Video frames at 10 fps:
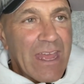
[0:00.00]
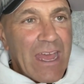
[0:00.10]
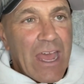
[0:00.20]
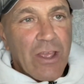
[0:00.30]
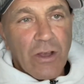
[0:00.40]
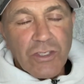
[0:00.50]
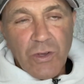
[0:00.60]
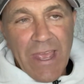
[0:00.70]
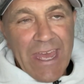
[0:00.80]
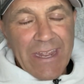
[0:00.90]
I also
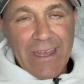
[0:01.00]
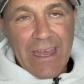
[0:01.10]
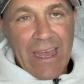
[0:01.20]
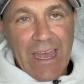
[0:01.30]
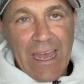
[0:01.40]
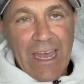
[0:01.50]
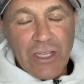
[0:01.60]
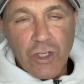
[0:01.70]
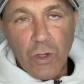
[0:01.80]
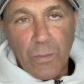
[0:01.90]
had a
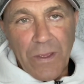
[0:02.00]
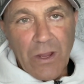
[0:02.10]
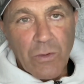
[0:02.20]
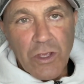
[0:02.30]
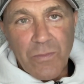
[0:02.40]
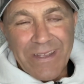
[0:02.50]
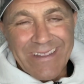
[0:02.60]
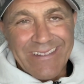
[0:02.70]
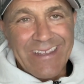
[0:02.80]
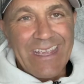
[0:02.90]
2-pick where you bet the
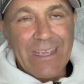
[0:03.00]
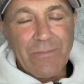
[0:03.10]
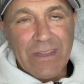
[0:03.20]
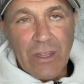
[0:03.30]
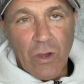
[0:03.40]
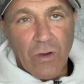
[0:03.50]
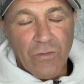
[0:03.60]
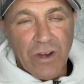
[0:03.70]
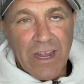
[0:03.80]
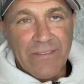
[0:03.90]
team and the
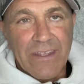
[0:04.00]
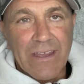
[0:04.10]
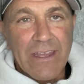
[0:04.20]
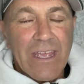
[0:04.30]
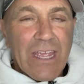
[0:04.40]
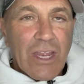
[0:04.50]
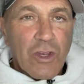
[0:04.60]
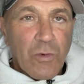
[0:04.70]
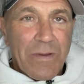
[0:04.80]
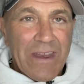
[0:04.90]
over and under, and
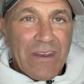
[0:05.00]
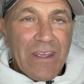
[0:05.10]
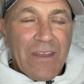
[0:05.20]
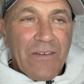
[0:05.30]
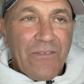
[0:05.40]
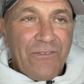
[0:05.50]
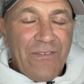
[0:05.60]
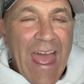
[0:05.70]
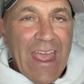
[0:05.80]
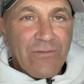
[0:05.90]
you bet
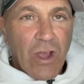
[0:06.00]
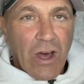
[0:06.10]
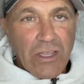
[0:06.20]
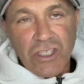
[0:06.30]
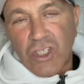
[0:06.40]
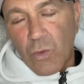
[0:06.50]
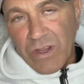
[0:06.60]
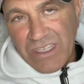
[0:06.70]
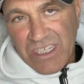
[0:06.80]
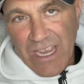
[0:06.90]
$5 to
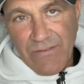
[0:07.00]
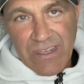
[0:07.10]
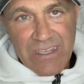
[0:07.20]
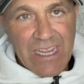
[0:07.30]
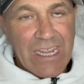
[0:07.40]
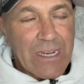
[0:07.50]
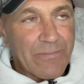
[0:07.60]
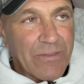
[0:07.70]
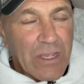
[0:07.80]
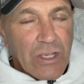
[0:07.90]
win
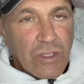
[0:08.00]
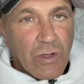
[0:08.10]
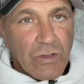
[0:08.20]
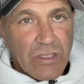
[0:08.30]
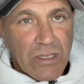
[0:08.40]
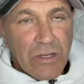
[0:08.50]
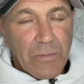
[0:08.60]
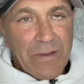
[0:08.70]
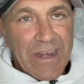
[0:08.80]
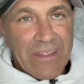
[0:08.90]
17. So it was a little
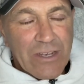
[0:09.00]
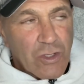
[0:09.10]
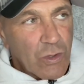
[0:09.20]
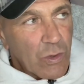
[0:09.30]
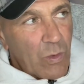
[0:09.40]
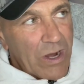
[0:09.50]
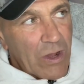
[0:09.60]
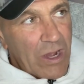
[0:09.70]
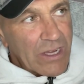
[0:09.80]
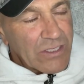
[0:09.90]
better than 2-1
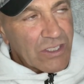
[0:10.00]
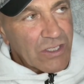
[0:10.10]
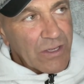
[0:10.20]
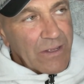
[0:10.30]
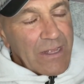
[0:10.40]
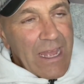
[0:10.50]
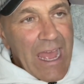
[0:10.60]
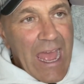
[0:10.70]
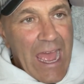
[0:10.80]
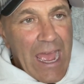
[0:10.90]
odds.
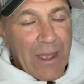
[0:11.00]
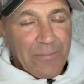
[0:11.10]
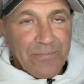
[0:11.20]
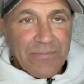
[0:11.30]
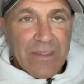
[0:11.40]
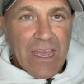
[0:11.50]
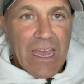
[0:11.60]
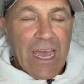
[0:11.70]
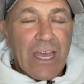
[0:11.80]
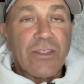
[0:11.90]
A
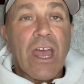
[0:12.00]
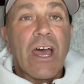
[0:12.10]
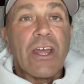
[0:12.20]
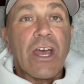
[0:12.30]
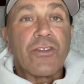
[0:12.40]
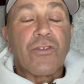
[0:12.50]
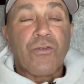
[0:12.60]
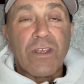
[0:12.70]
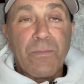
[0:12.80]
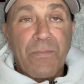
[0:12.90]

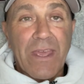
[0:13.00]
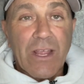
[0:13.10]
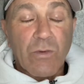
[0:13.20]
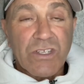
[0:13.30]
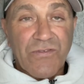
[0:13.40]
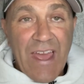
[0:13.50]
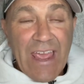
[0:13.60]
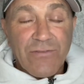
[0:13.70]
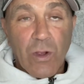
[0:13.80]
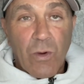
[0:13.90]
3-pick was
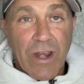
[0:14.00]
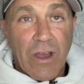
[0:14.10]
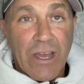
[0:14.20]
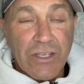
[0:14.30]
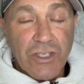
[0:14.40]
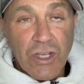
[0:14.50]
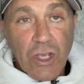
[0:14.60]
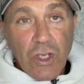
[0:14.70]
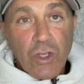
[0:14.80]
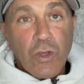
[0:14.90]
5-1 odds.
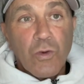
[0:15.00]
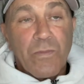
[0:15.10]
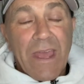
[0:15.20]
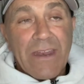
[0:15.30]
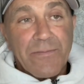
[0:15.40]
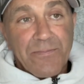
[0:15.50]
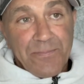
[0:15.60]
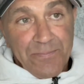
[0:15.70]
You bet